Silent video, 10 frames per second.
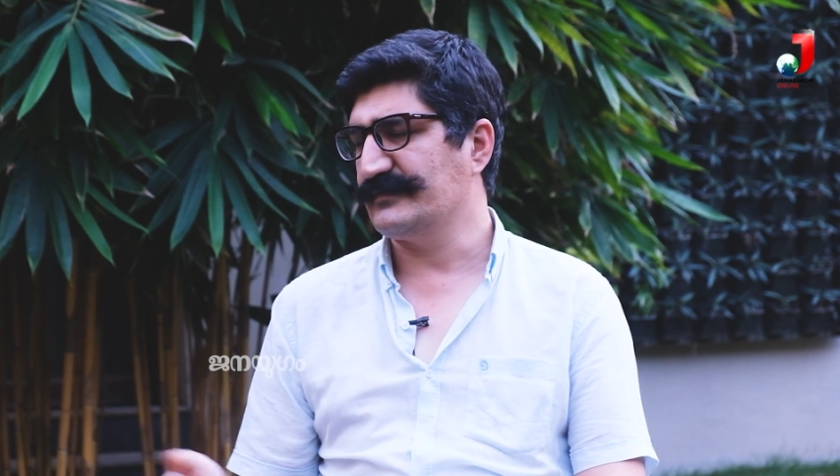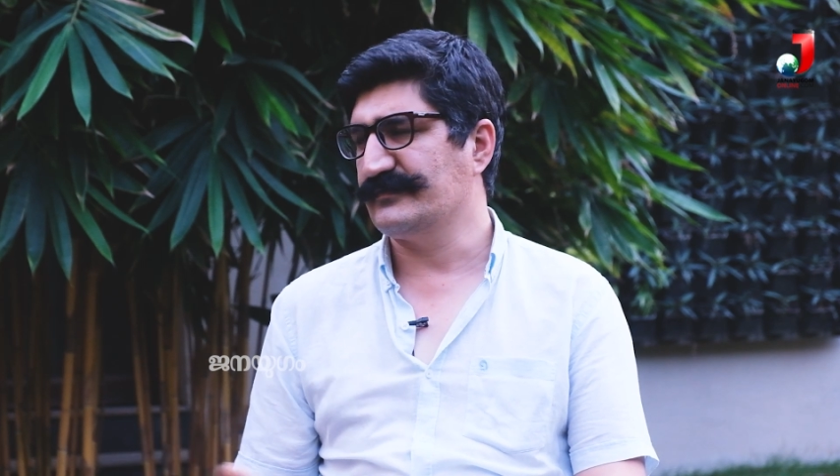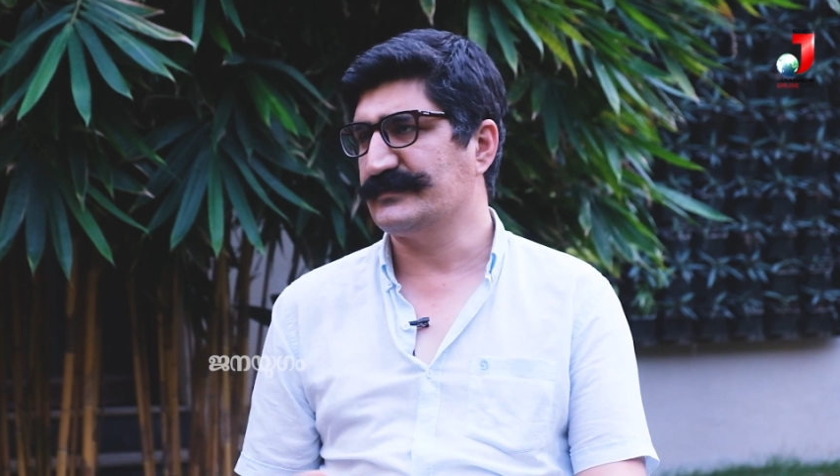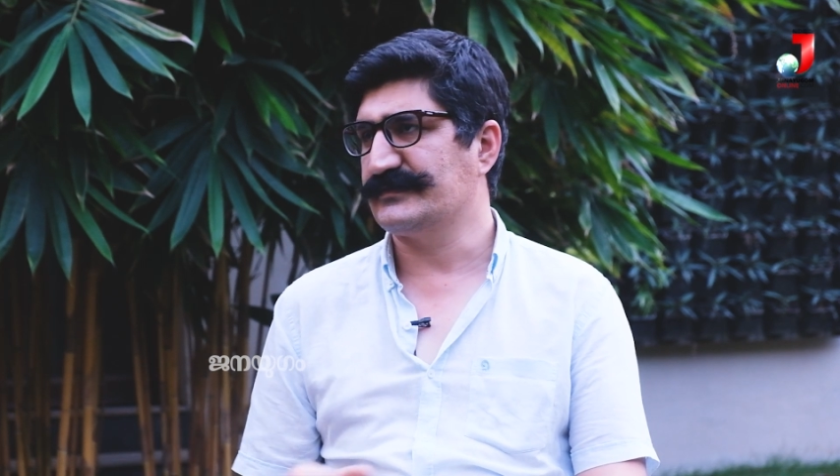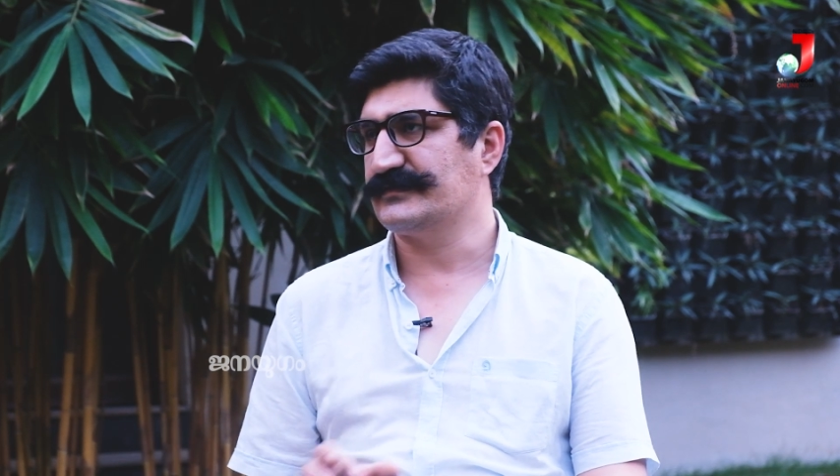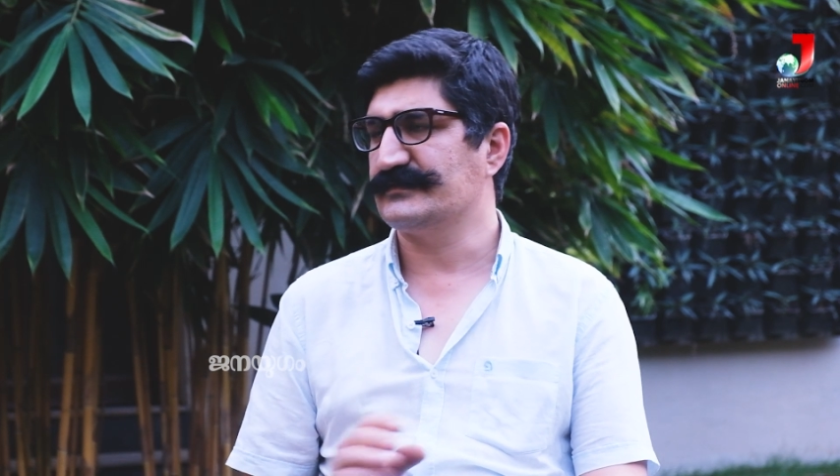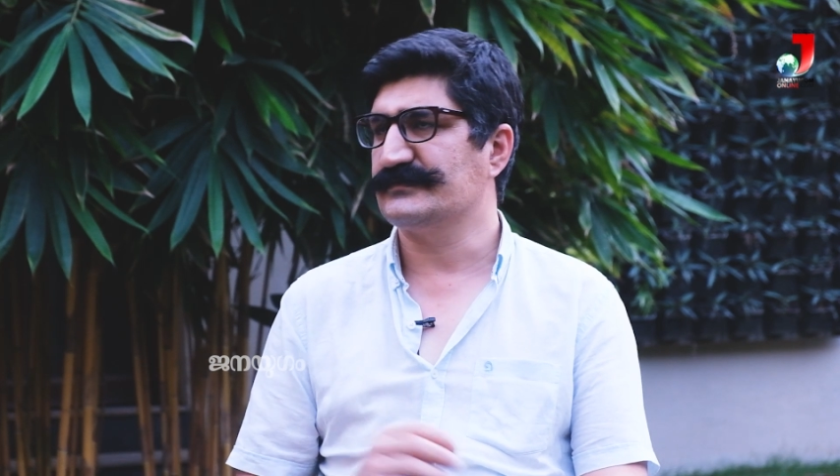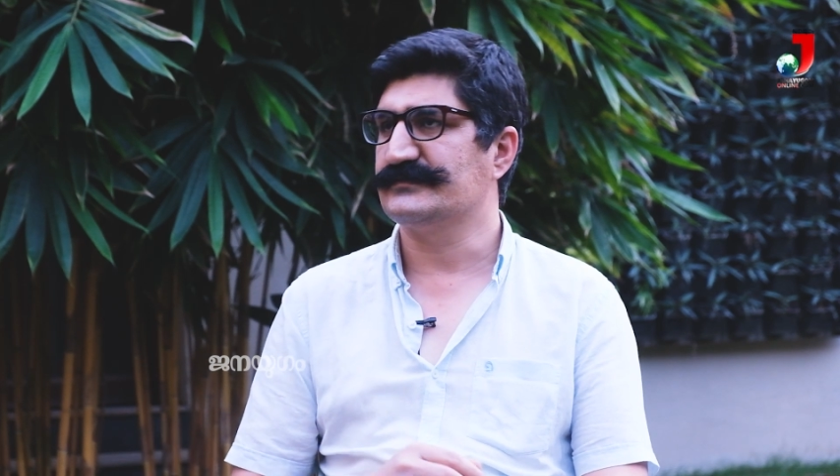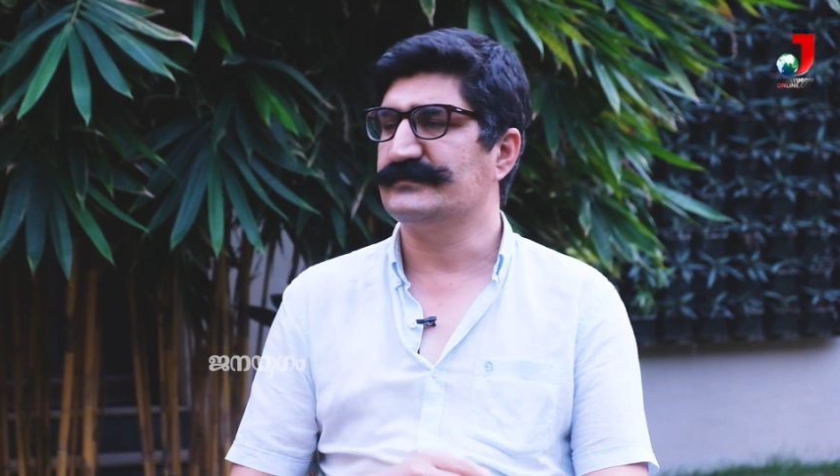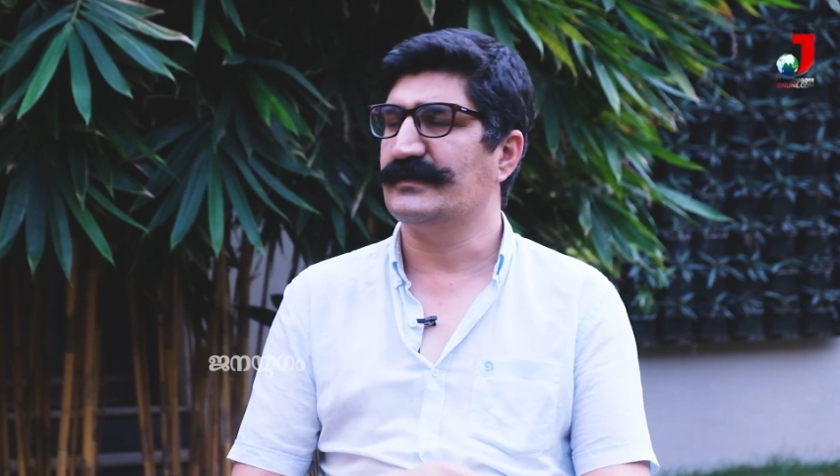better
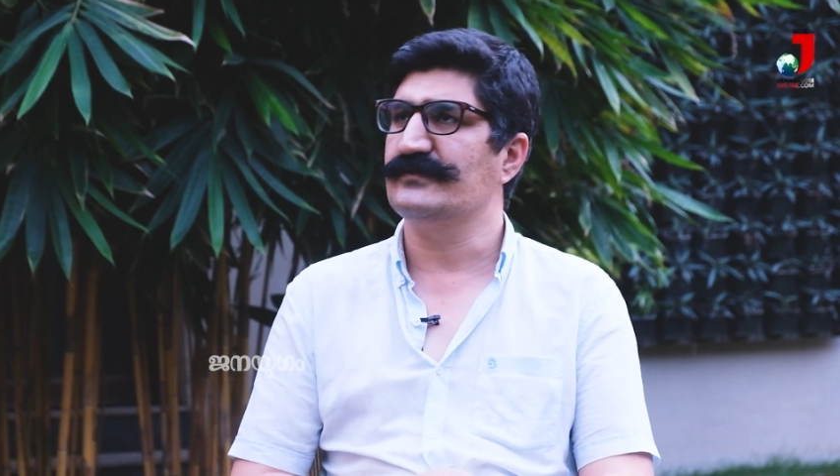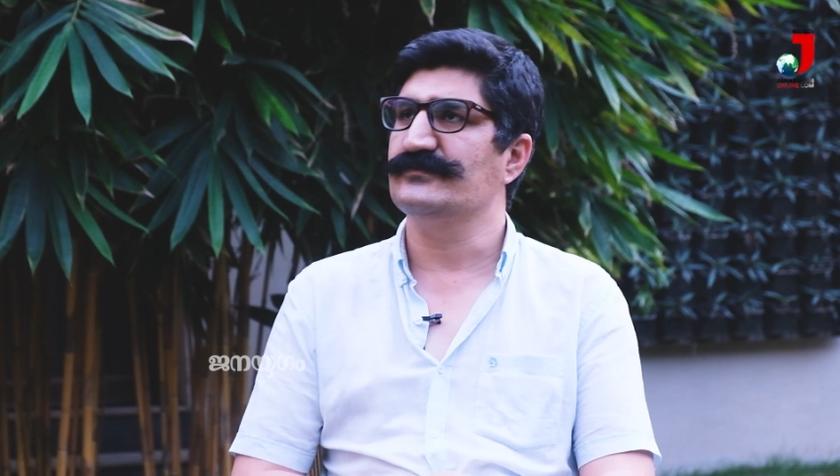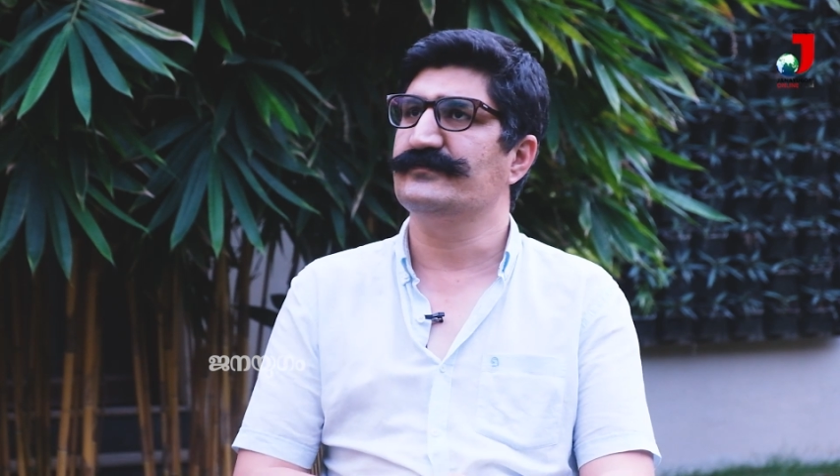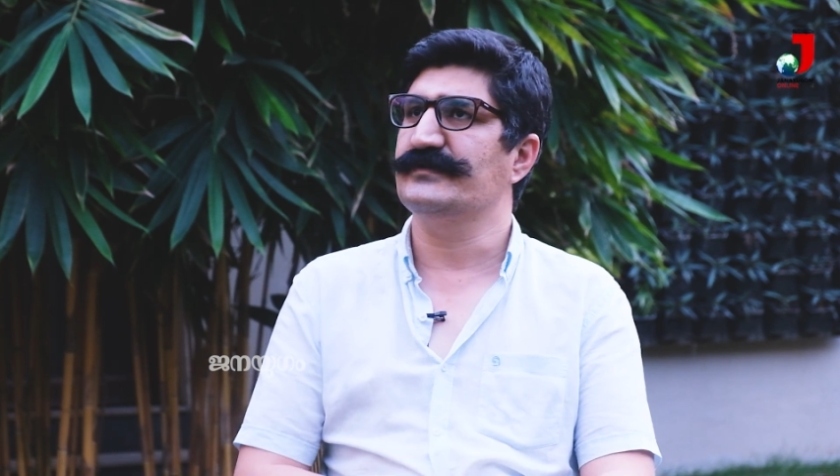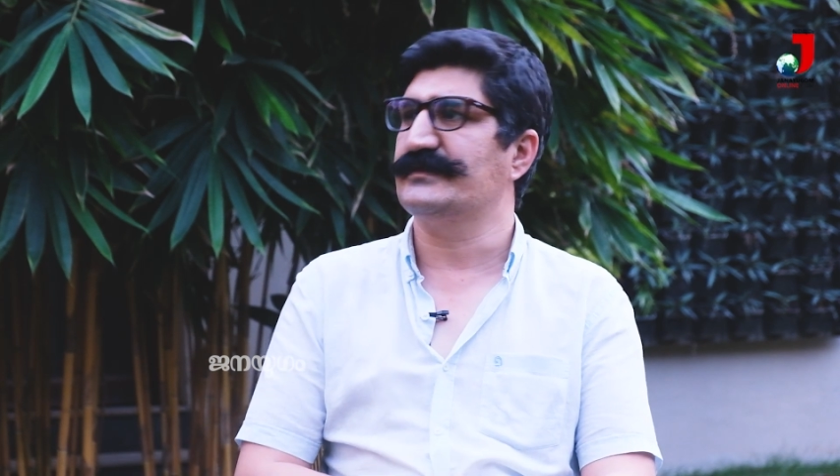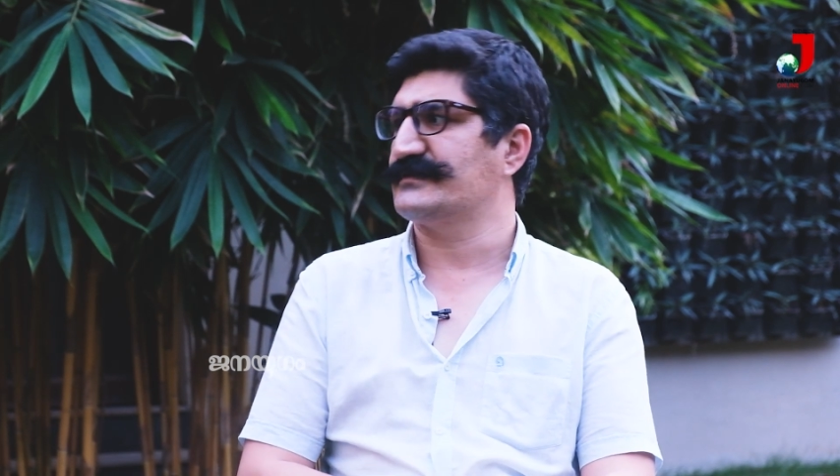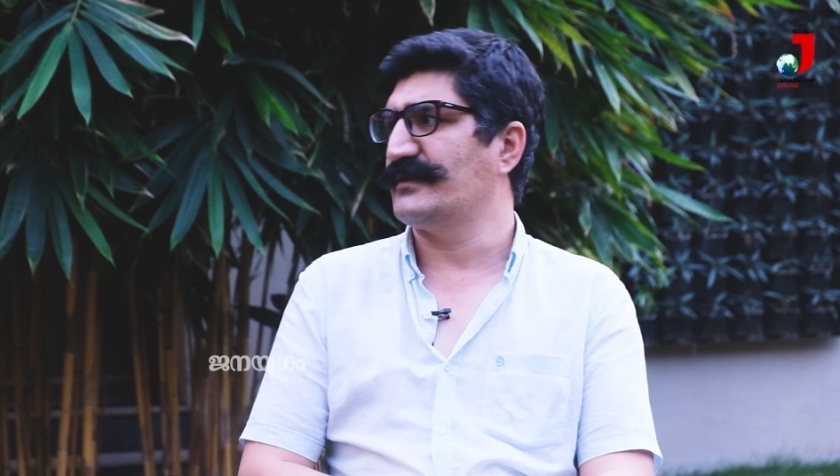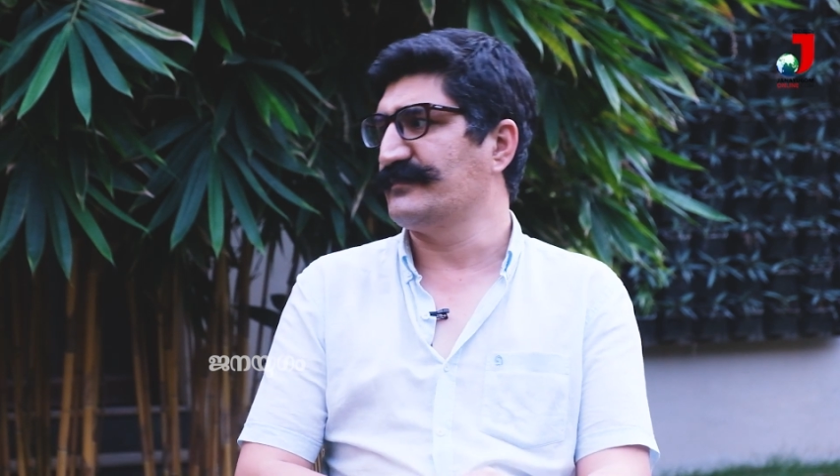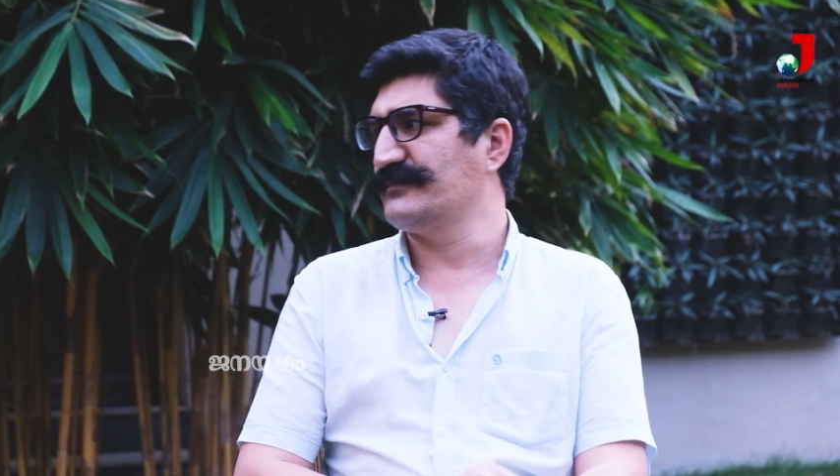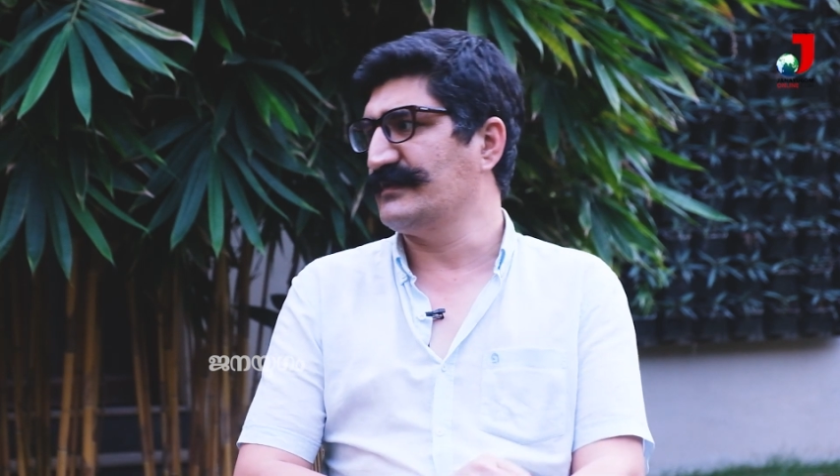tell you, we
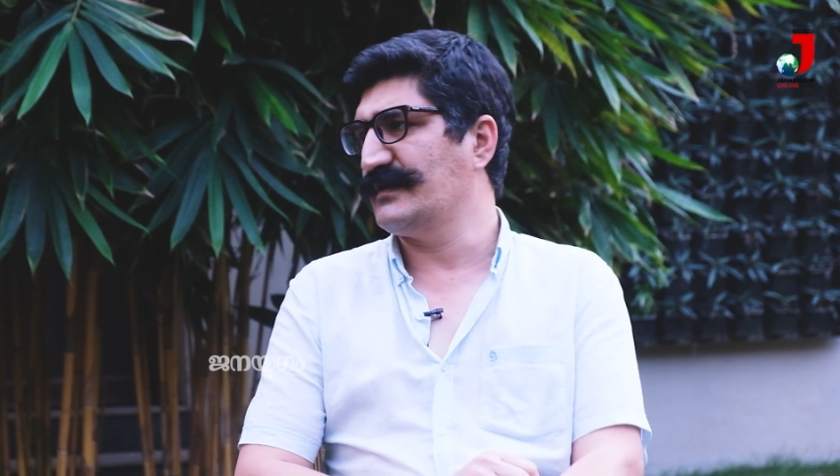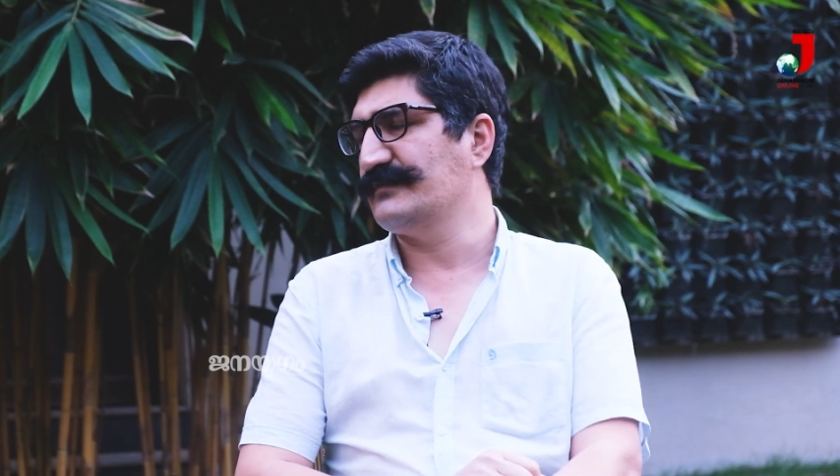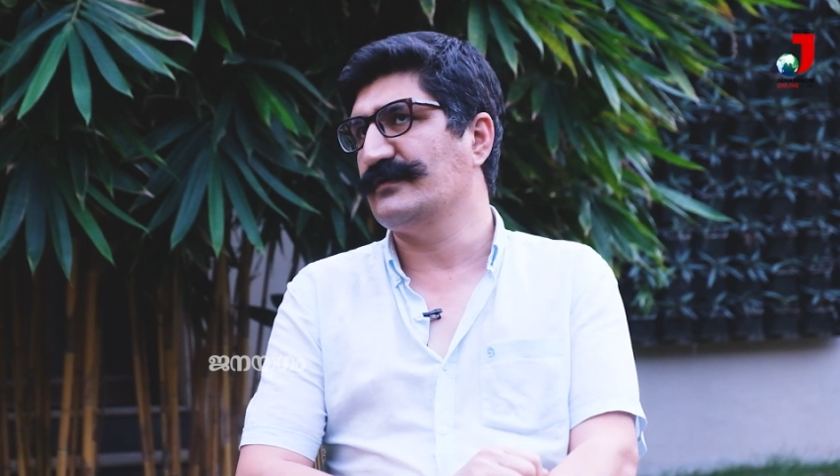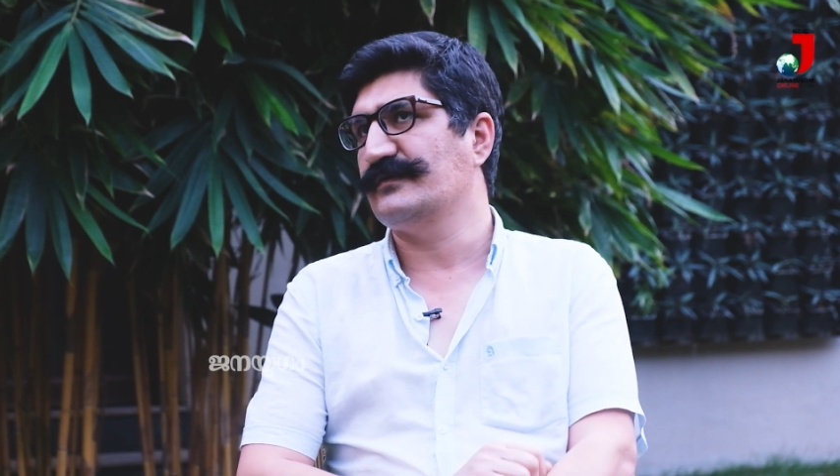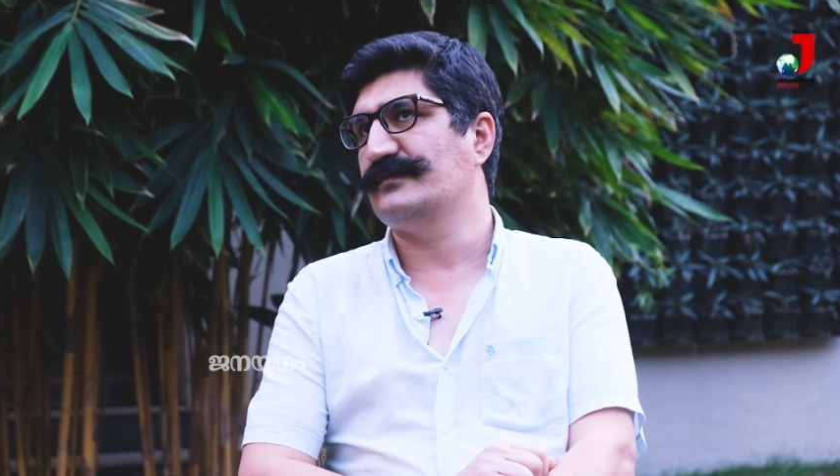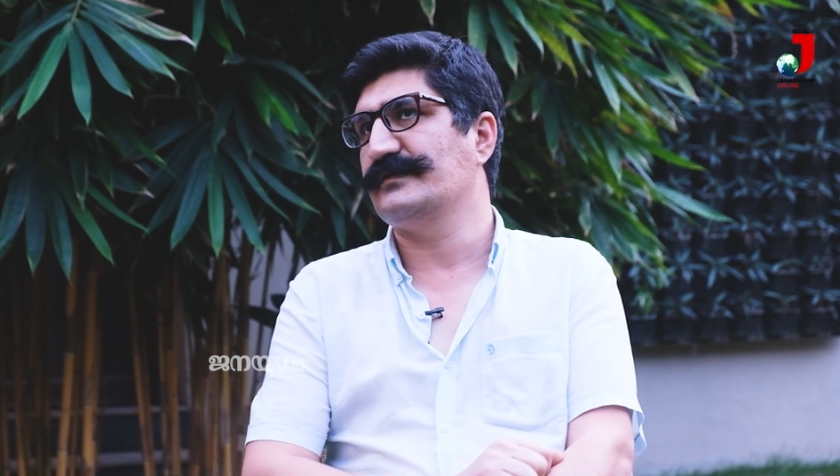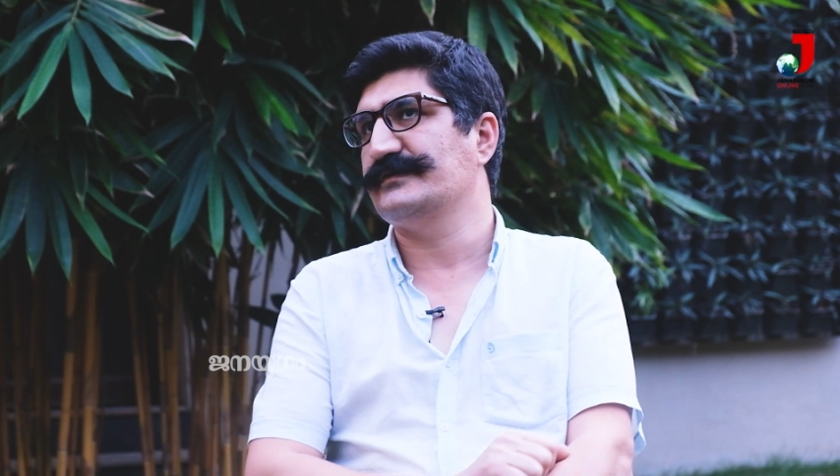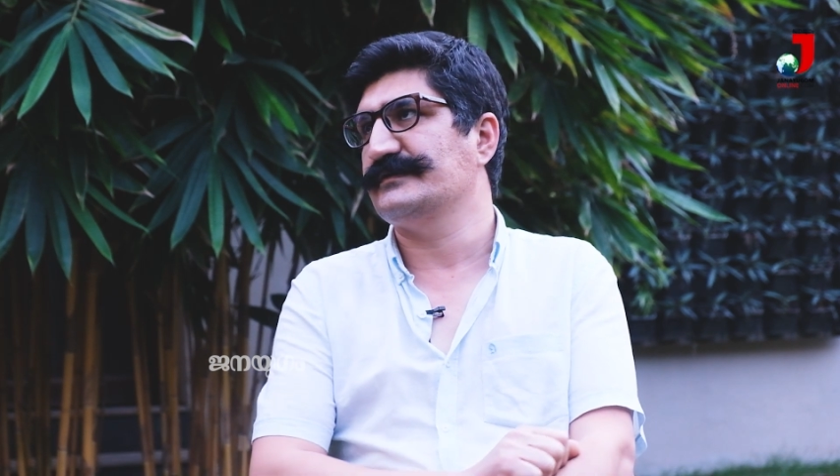decide, me and my brother